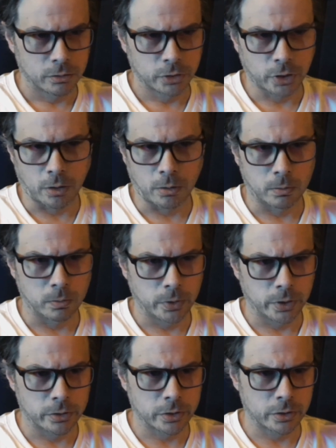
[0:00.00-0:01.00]
So
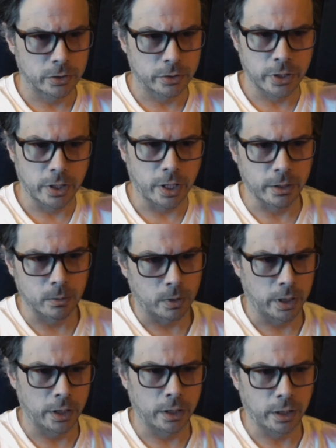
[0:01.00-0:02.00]
there's another
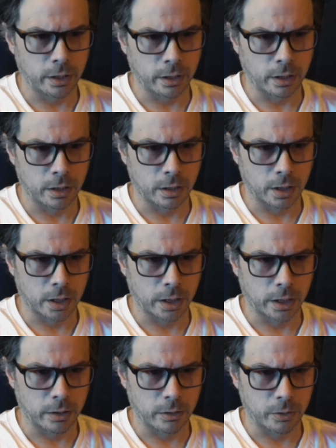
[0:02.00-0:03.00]
one in
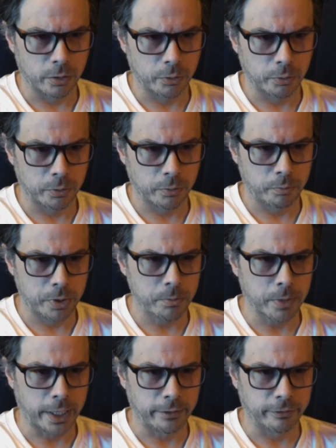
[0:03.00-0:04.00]
here.
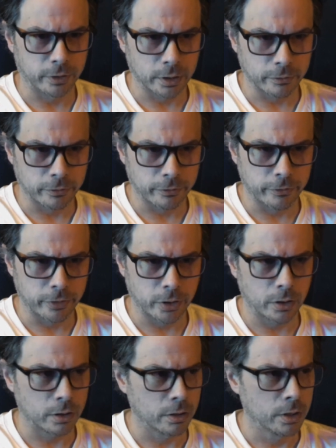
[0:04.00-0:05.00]
Be mindful of
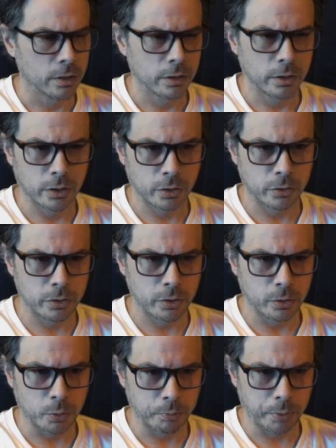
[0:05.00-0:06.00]
who
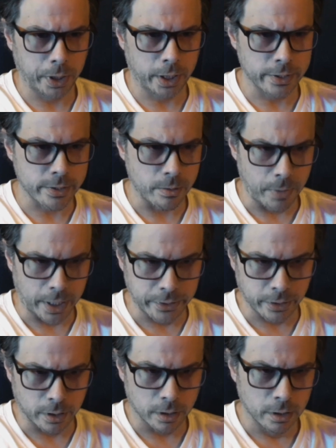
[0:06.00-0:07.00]
you pick as a
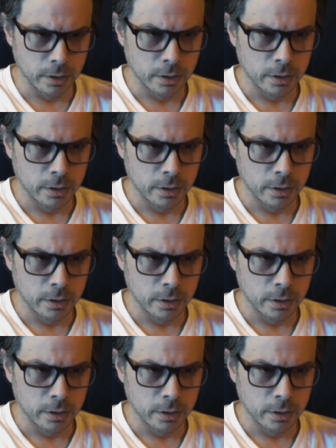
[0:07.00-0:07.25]
mentor.